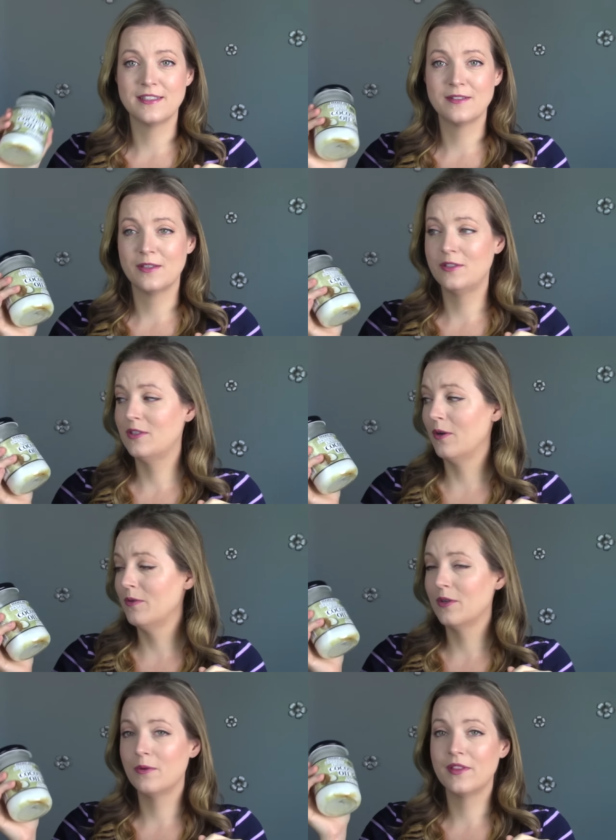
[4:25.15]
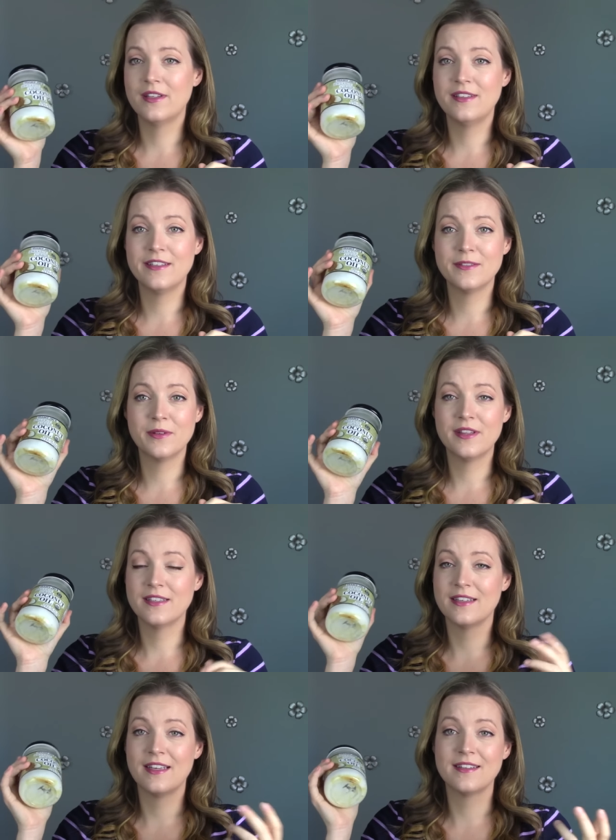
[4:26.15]
So I don't know what the deal is with
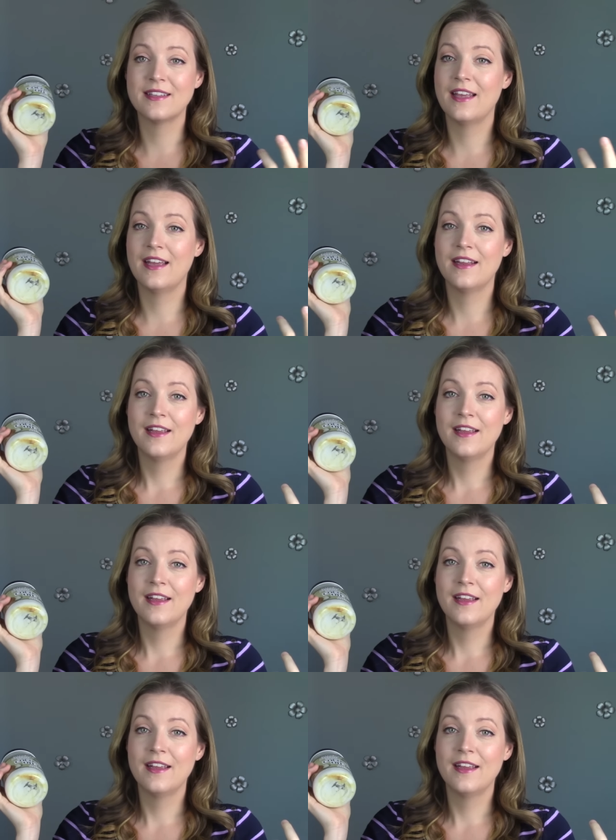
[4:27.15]
this. I guess I can't,